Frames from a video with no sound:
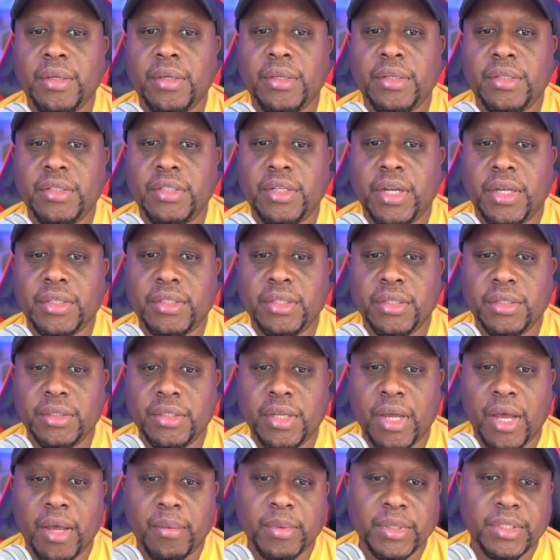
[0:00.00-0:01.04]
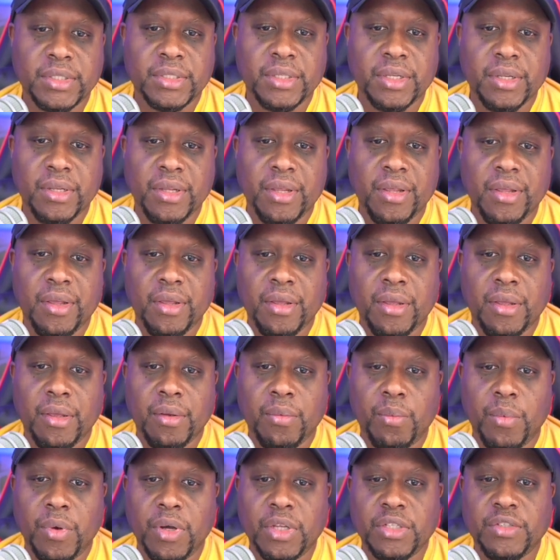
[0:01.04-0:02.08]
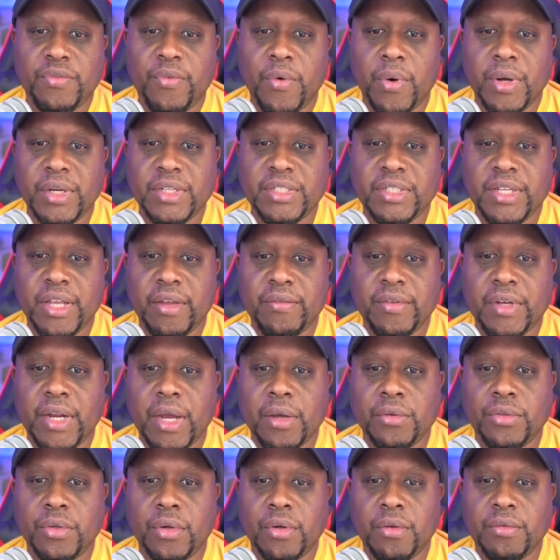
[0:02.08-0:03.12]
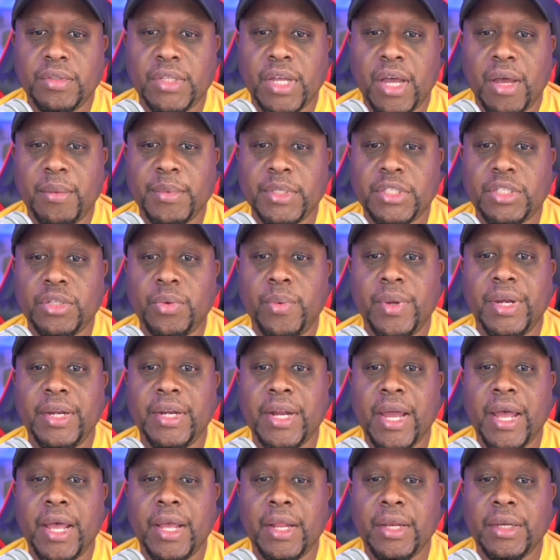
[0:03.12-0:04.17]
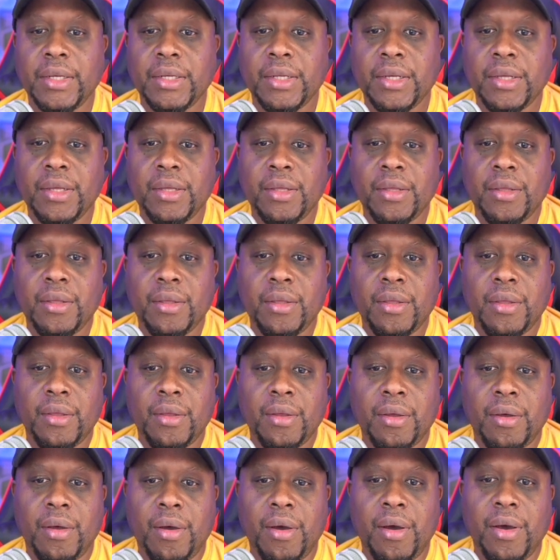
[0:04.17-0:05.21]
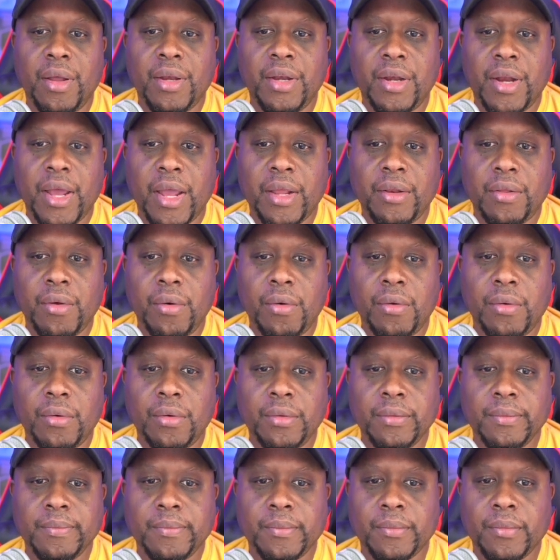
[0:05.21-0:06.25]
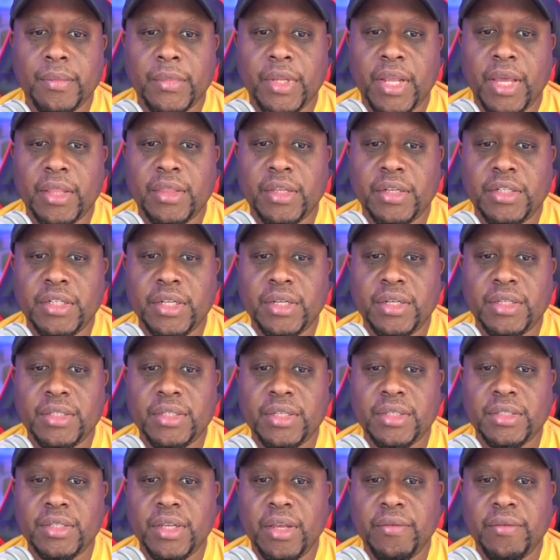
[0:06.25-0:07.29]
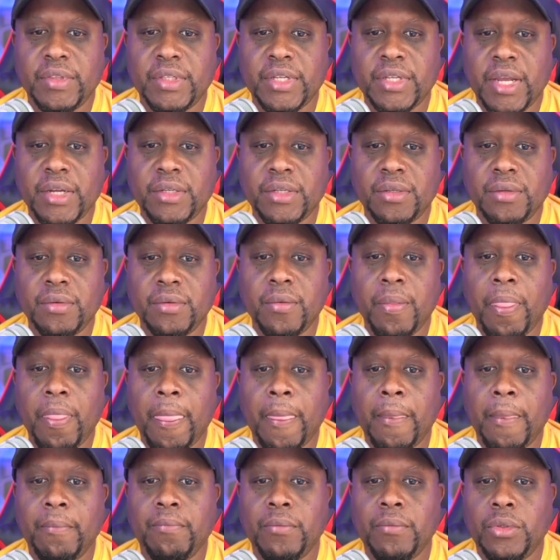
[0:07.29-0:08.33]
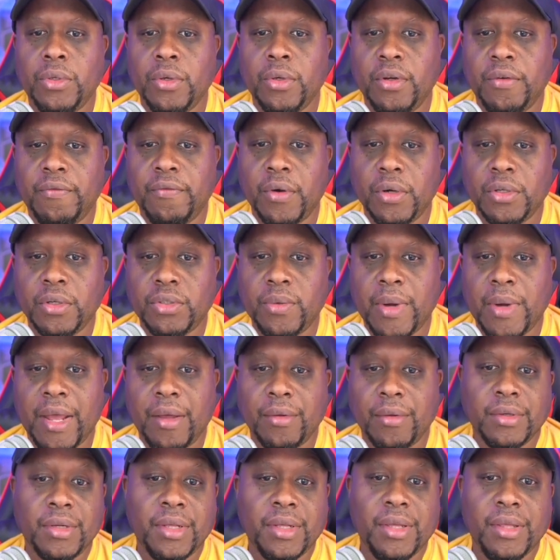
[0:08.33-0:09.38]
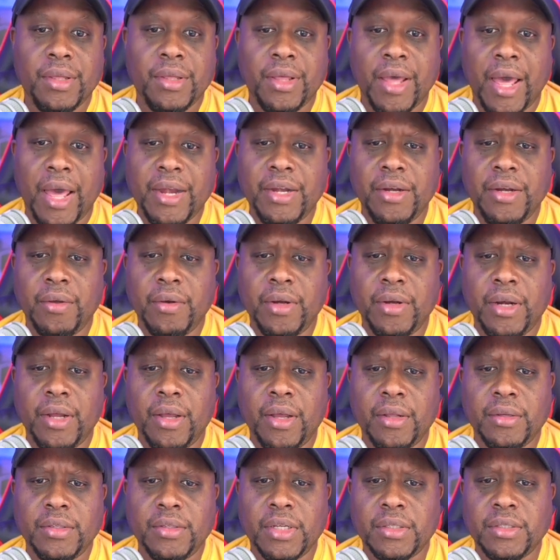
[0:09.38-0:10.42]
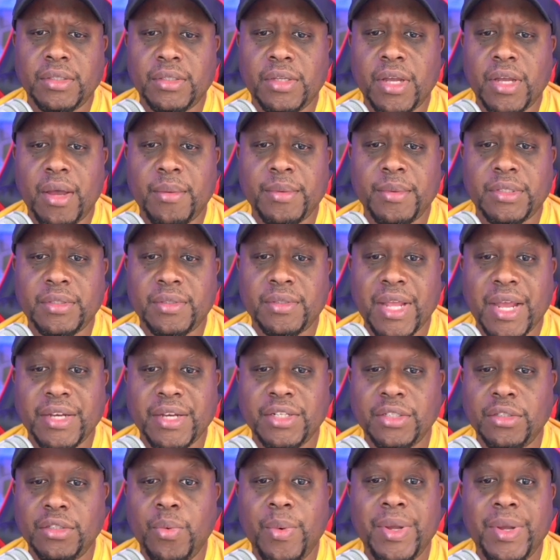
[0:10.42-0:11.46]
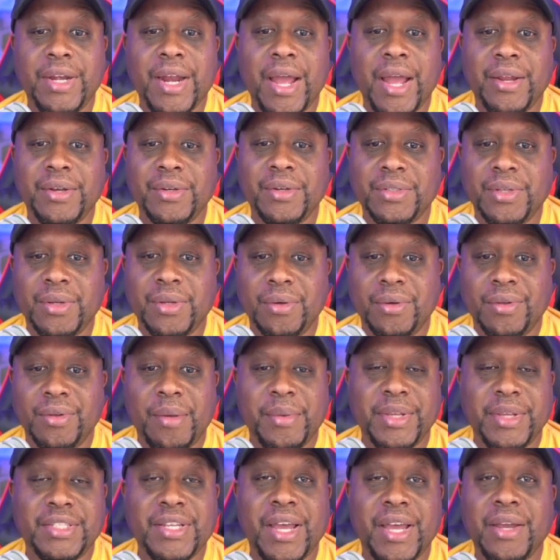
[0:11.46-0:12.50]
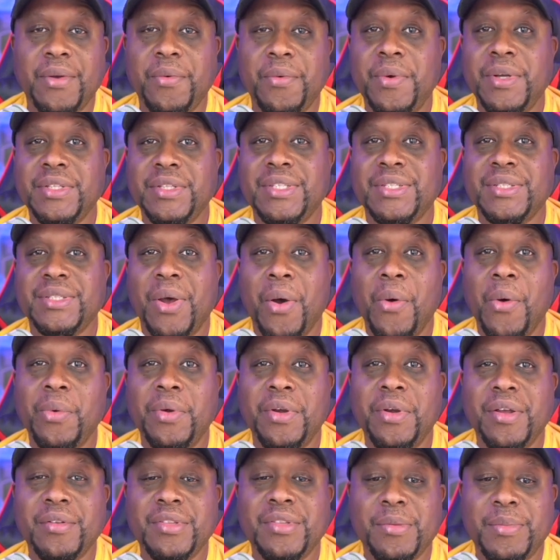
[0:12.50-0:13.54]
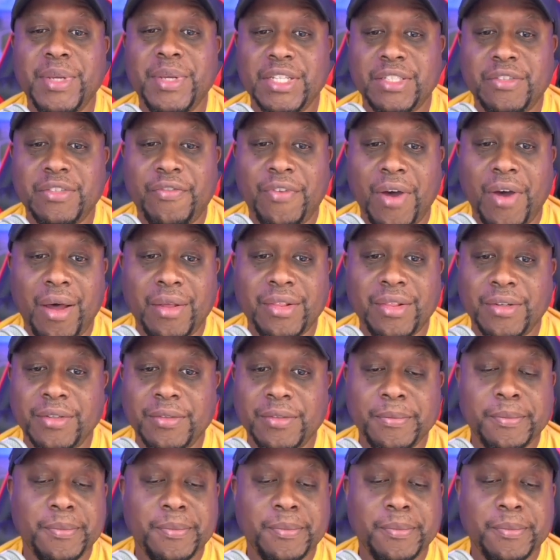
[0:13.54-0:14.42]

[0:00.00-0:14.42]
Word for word: Justin Thomas. Woods 47 outdrove Thomas 29 on the ninth hole at the Genesis Invitational during the first round. I didn't know that uh, Justin Thomas is actually 29 years old. I mean, Tiger Woods is old enough to be his father.